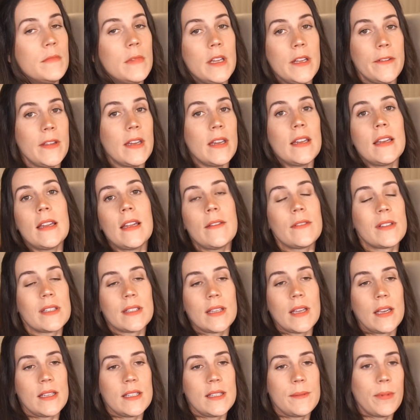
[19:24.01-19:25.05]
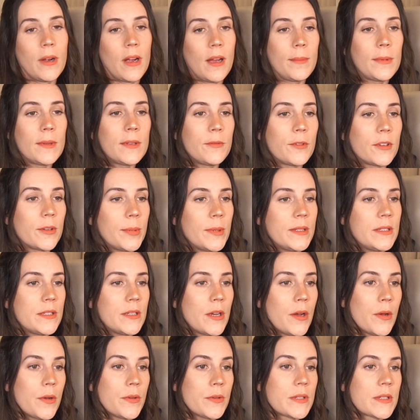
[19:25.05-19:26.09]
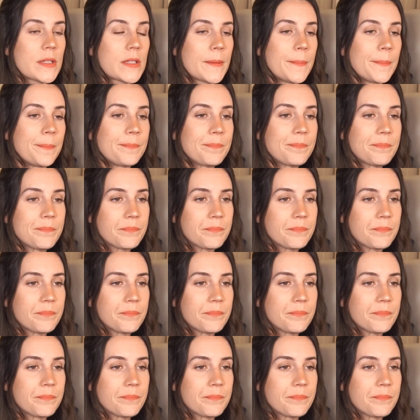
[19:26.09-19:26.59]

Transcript: If he didn't have his signs, he probably would have been toast.